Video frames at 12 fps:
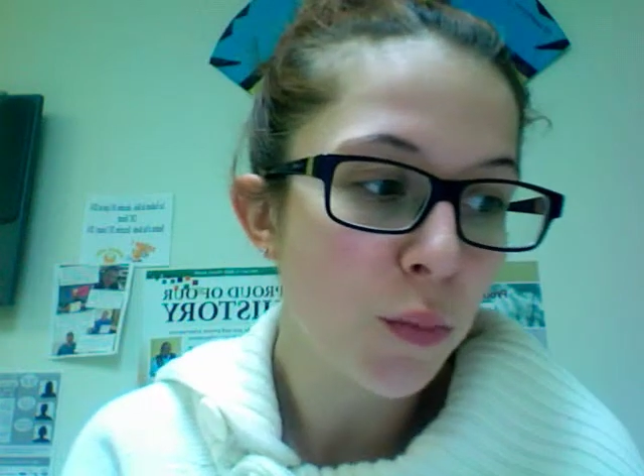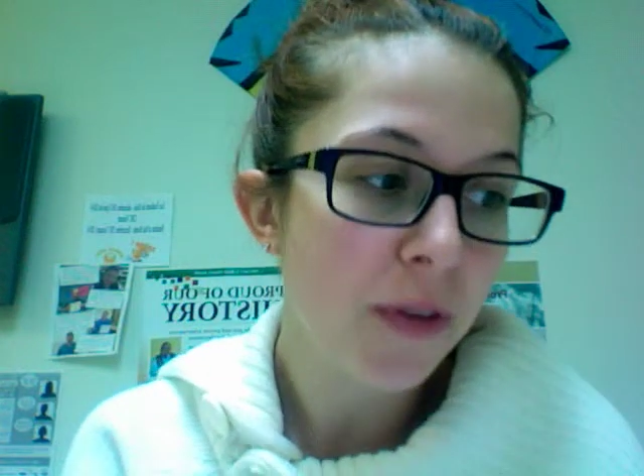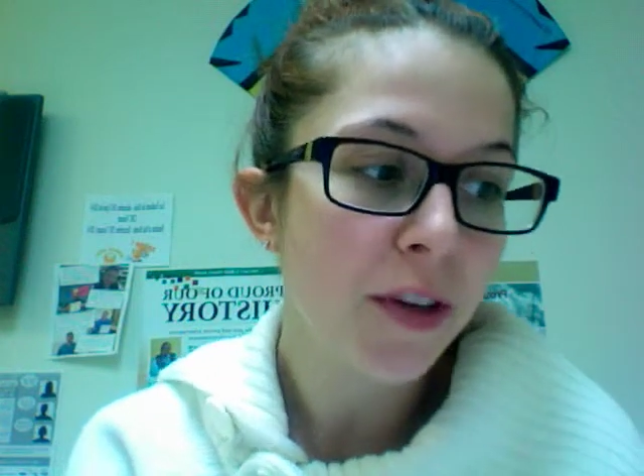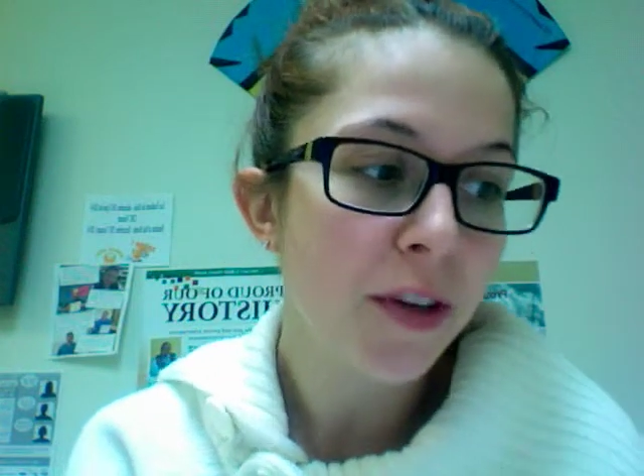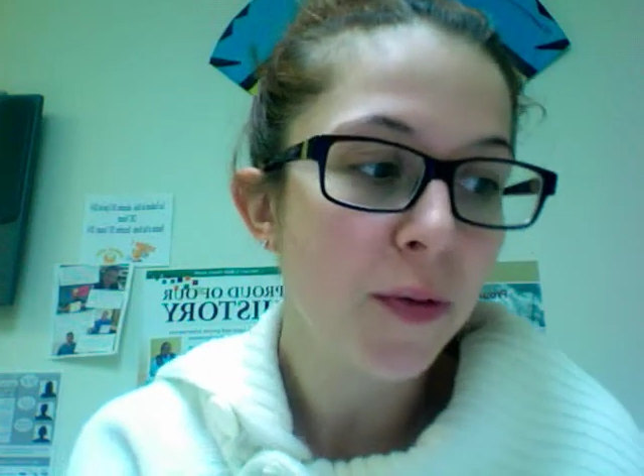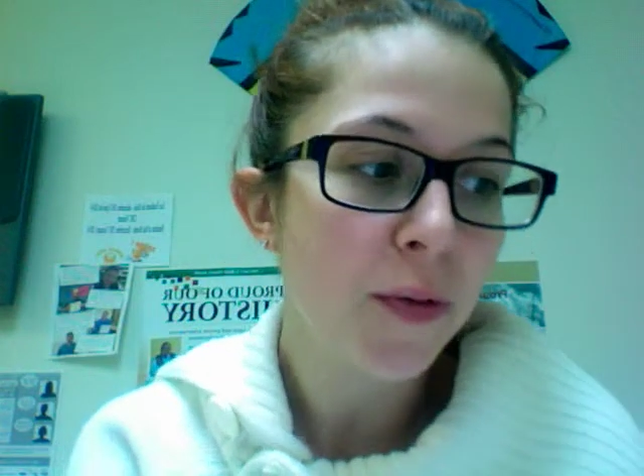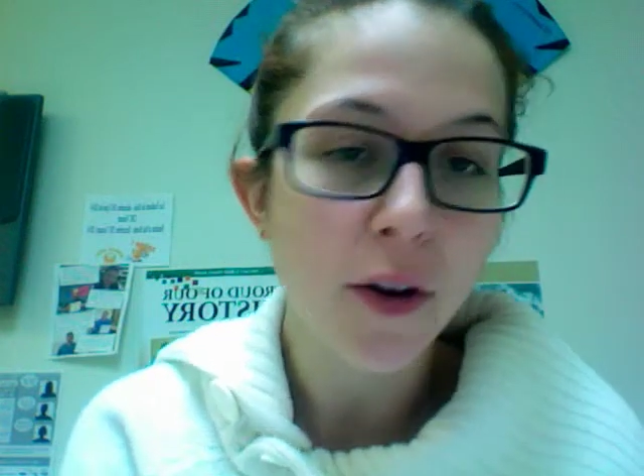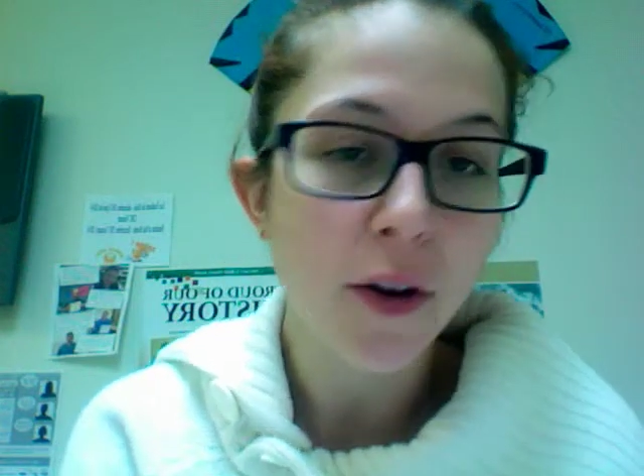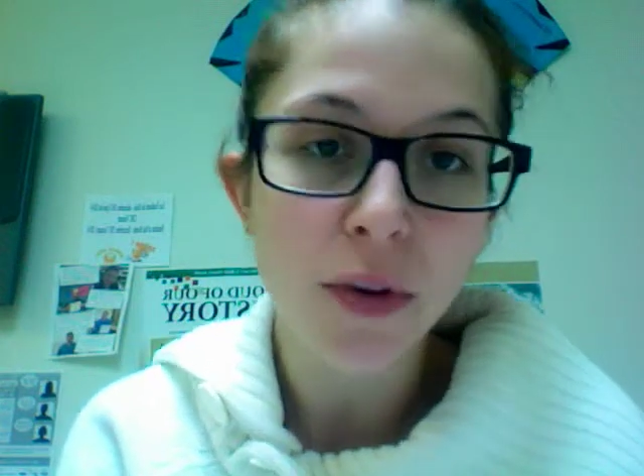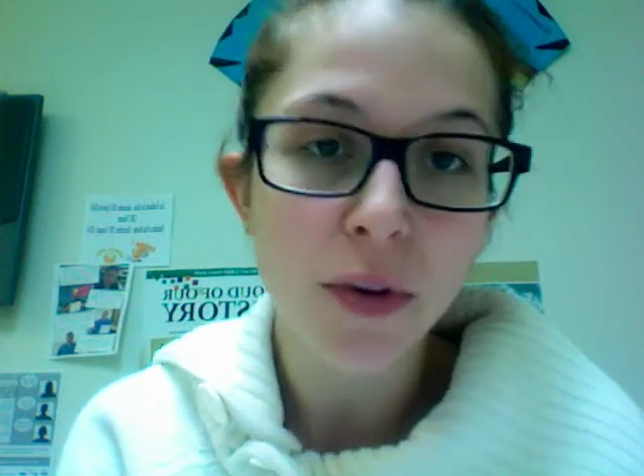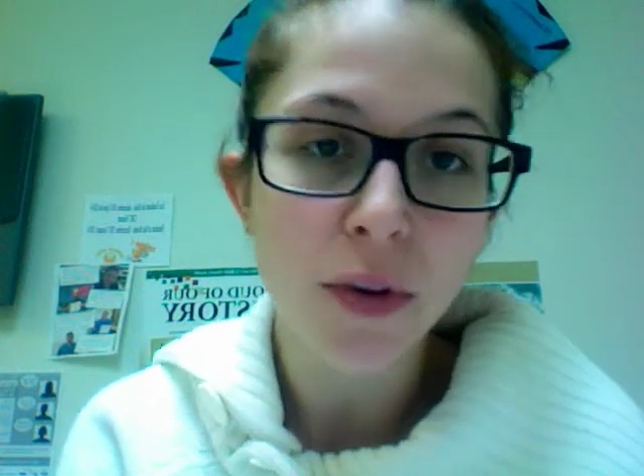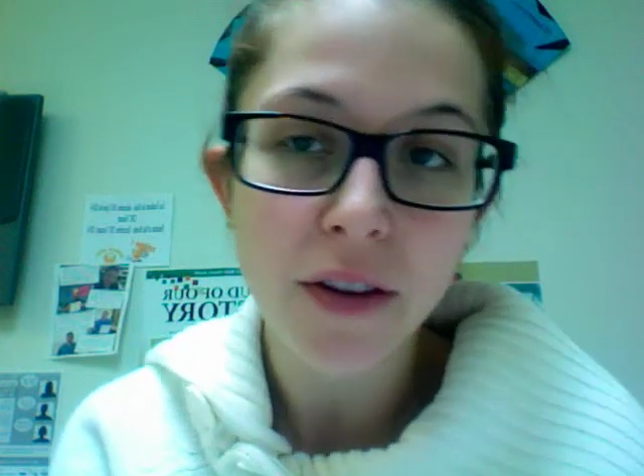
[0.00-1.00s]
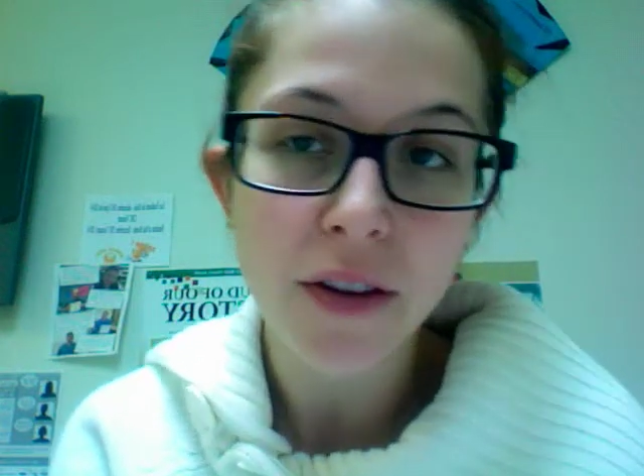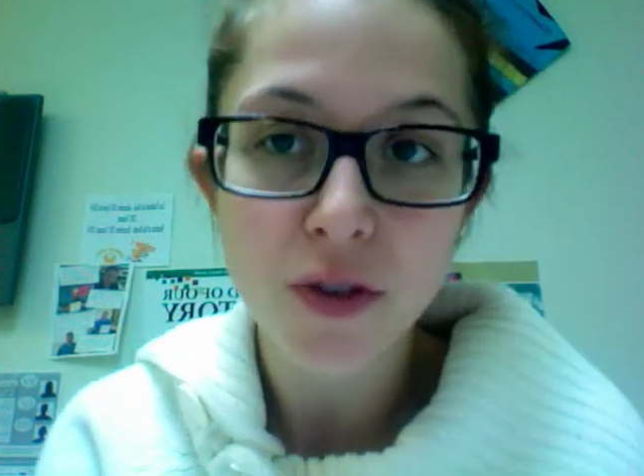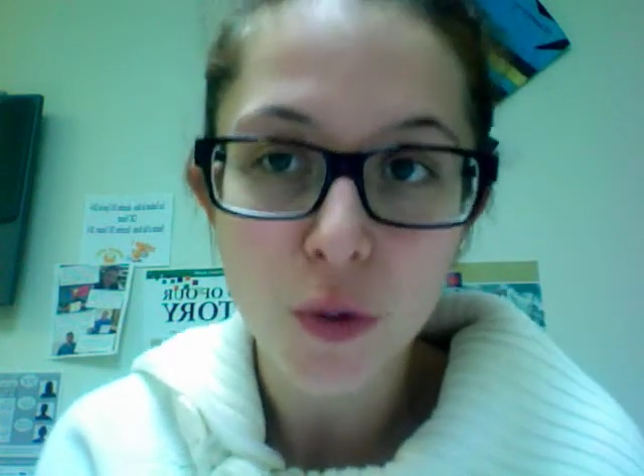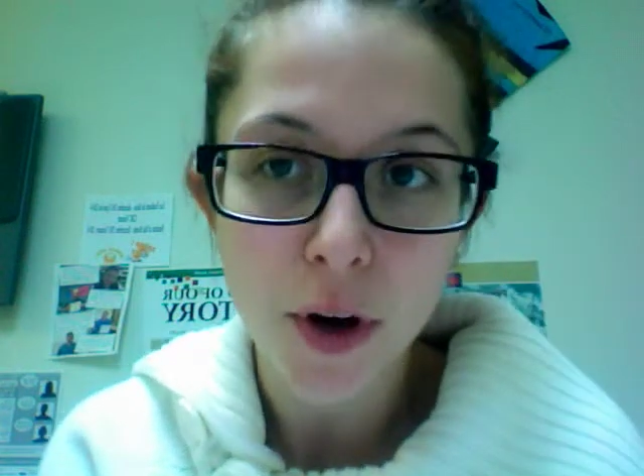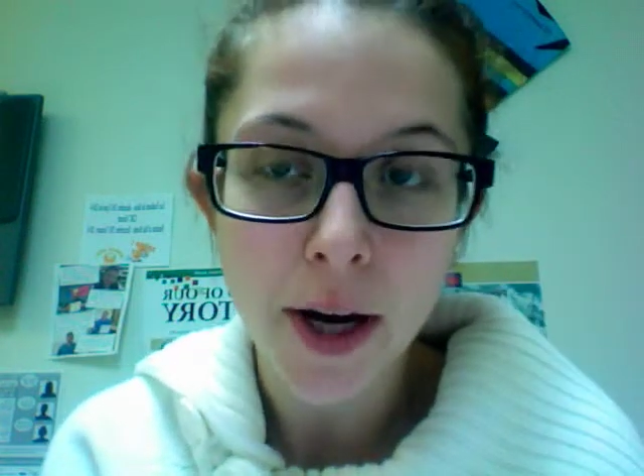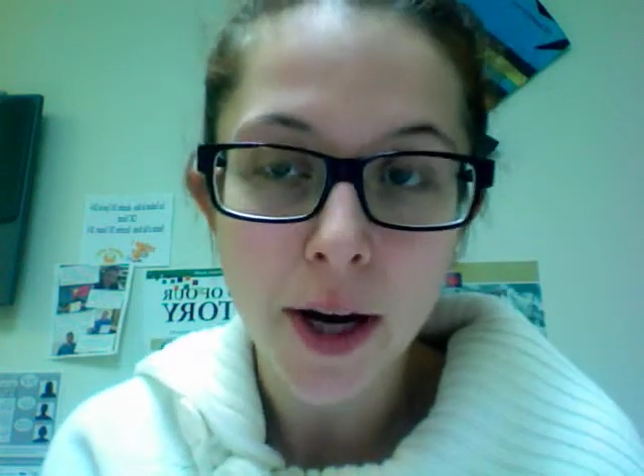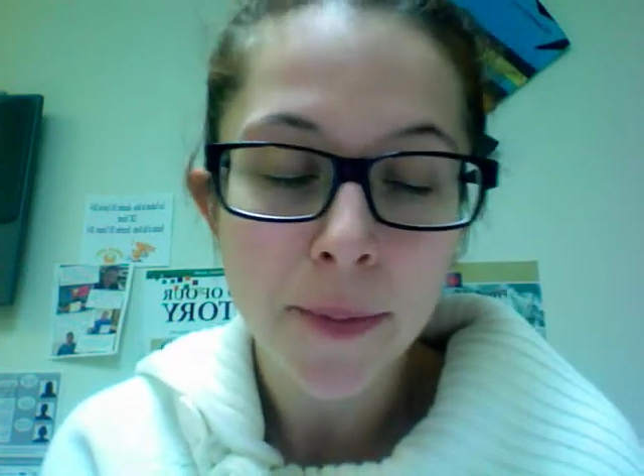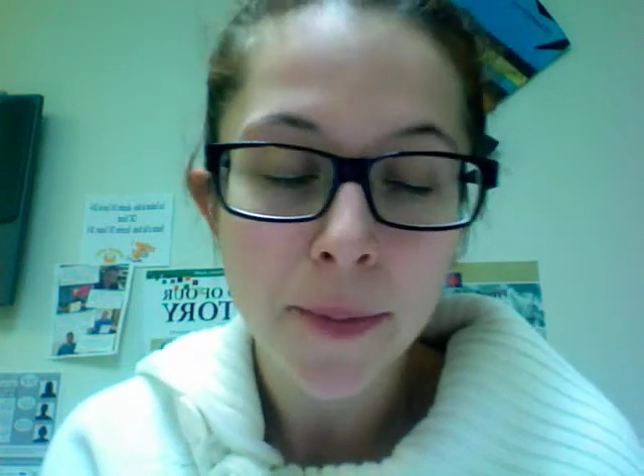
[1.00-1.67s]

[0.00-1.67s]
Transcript: briefly recount the plot of the story.